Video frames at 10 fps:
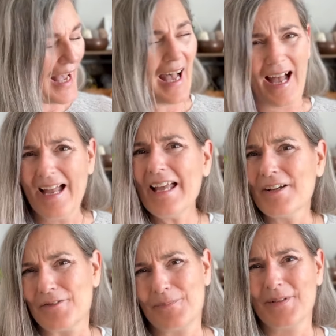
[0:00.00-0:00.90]
I
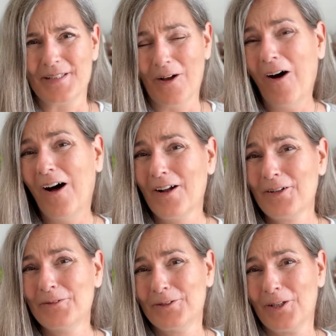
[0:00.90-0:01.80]
have been on
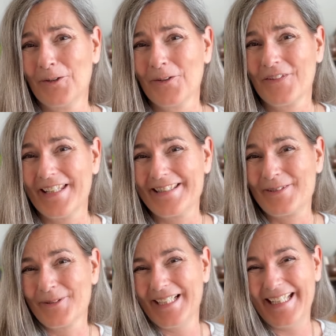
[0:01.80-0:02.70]
a roll this
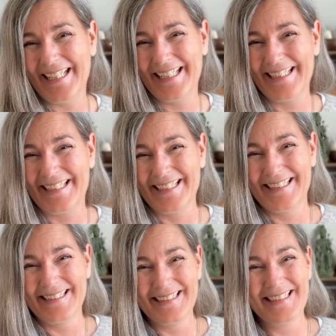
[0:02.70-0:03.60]
week.
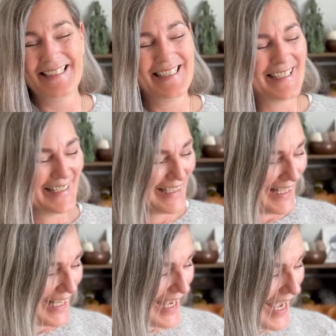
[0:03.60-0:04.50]

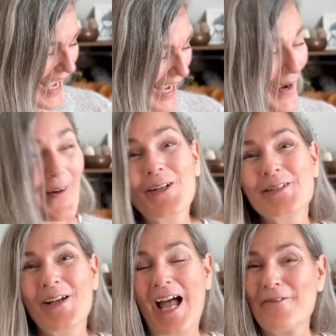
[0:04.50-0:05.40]
I
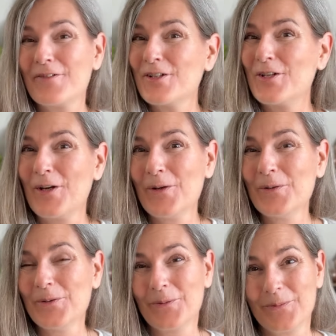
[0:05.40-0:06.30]
also have
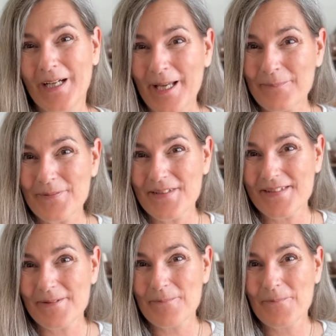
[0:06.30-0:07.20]
2 whips.